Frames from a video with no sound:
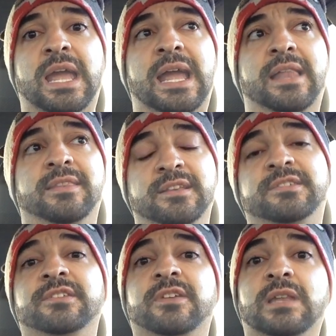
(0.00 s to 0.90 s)
And
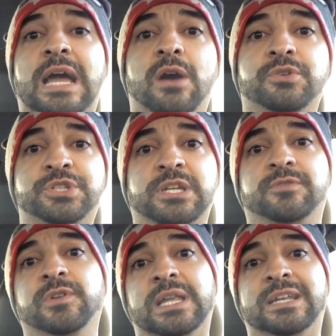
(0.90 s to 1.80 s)
this has allowed
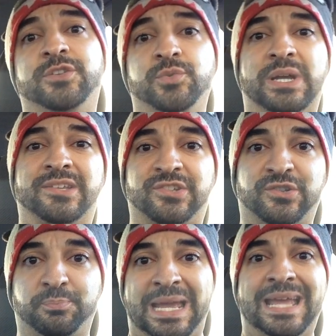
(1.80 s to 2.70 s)
Chick-fil-A to
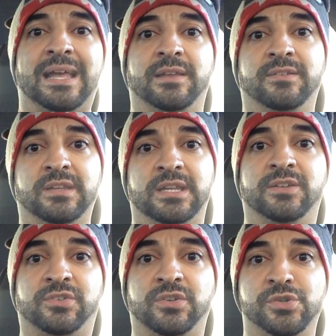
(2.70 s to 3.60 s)
expand
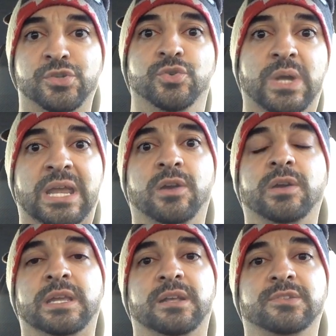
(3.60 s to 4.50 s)
into new
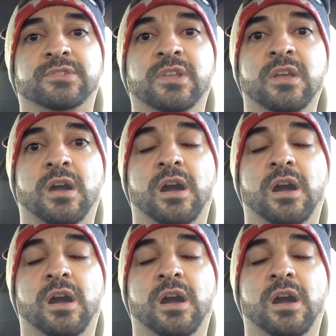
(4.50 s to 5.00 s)
areas